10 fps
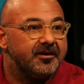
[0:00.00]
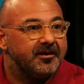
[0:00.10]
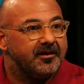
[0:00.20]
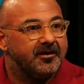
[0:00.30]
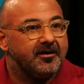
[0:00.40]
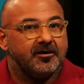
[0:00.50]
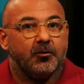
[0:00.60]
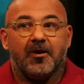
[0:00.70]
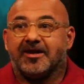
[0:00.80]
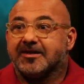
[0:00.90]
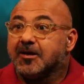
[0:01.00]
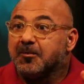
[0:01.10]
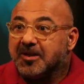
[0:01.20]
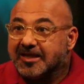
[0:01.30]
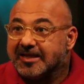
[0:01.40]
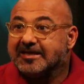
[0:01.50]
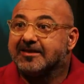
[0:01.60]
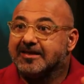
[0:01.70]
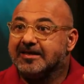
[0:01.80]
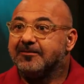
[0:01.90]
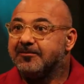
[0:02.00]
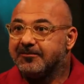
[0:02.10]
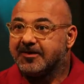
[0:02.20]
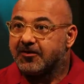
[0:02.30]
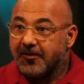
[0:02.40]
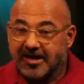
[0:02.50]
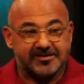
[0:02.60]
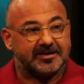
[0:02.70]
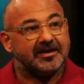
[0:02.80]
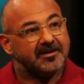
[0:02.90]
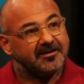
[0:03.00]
mm-hmm. went completely crazy.